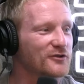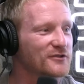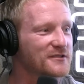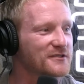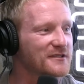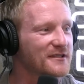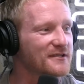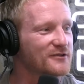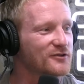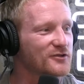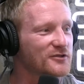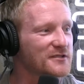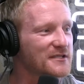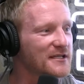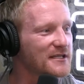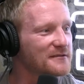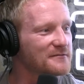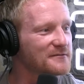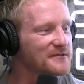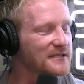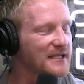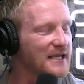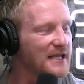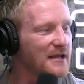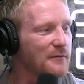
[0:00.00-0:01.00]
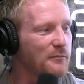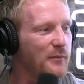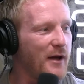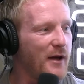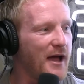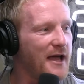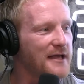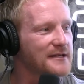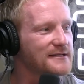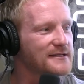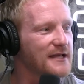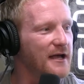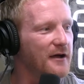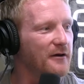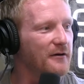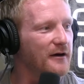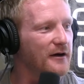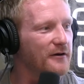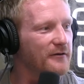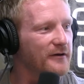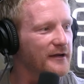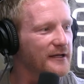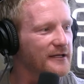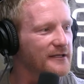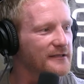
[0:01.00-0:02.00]
just need them to get a pass
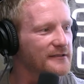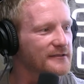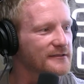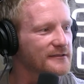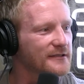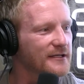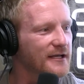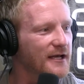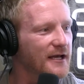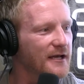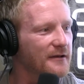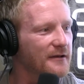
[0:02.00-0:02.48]
out. I reckon.